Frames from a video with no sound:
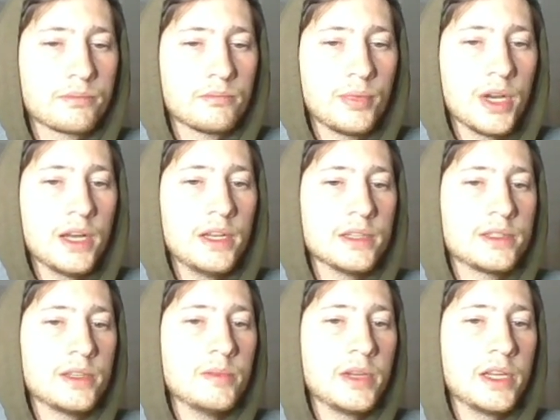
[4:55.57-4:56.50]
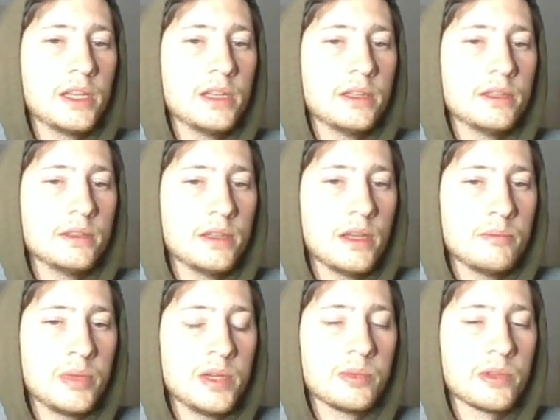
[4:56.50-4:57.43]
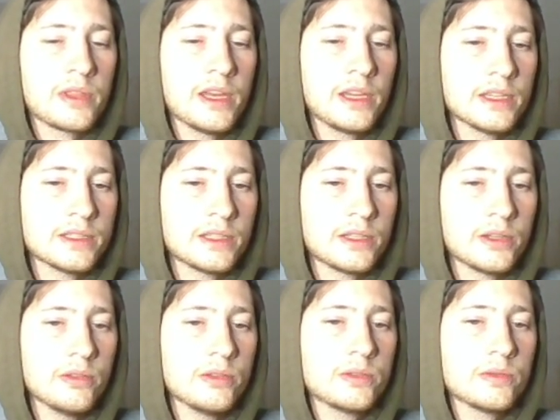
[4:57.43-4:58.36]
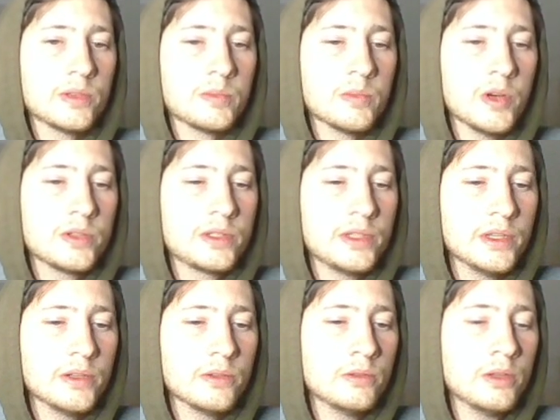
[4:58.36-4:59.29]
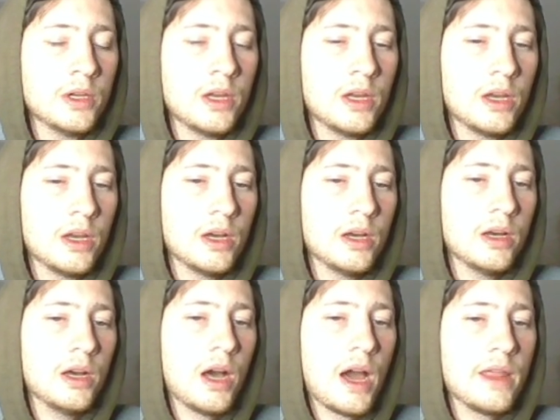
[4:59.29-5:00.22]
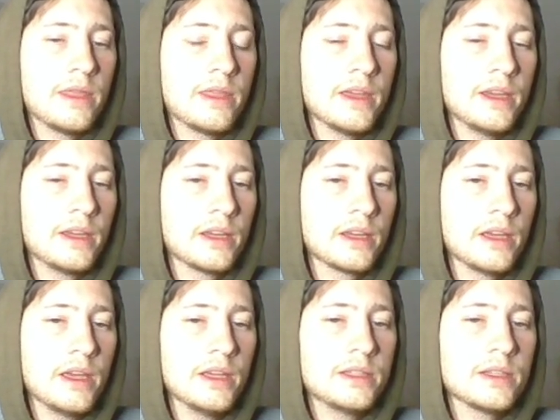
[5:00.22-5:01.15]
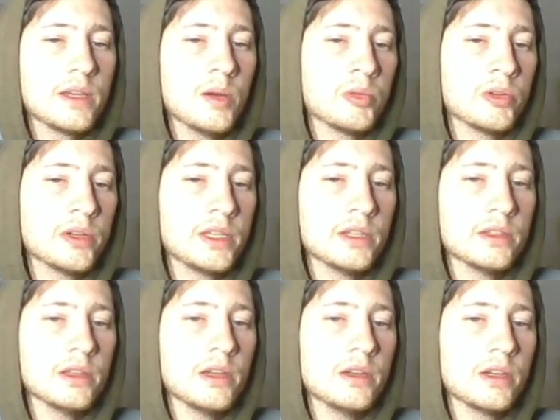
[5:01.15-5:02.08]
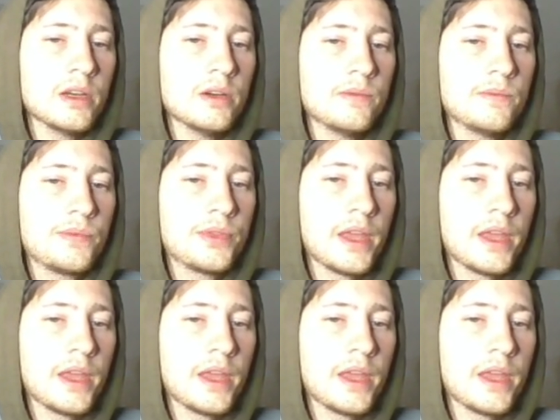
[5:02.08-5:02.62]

But assuming people think it's a goose, which most do, I think it's a pretty good logo.